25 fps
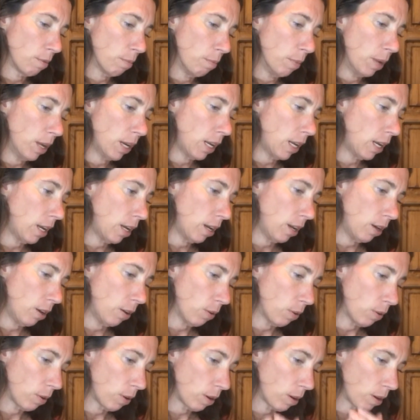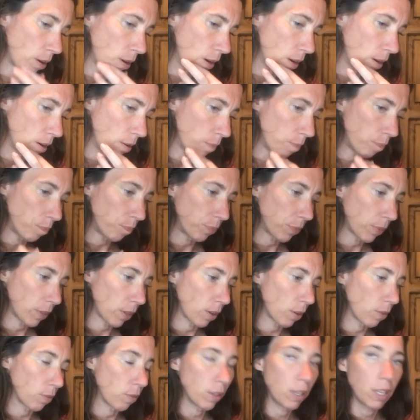money or
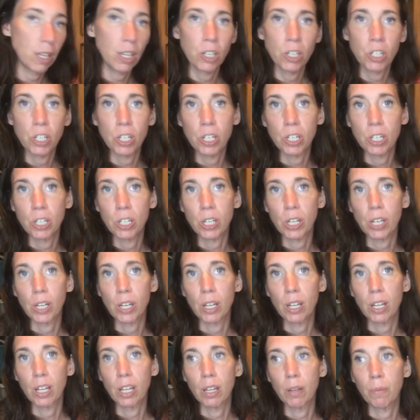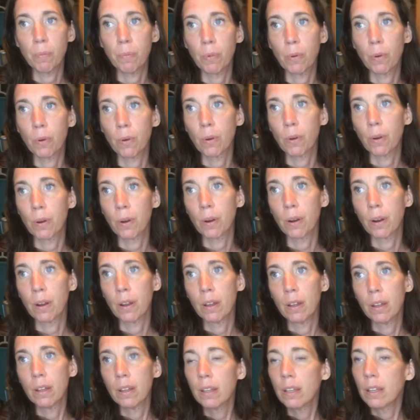a relationship, or,
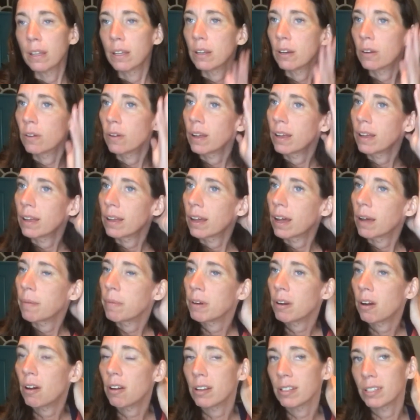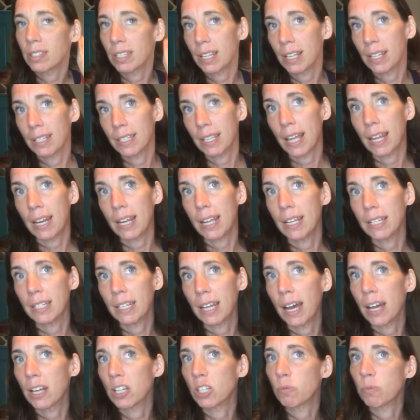you know, I mean, honestly, it's any
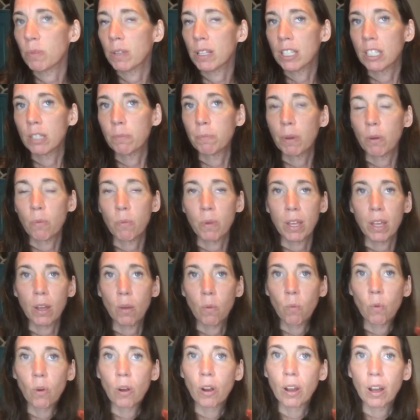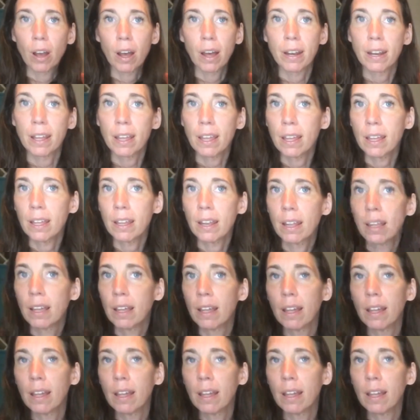attachments, but we can work on it.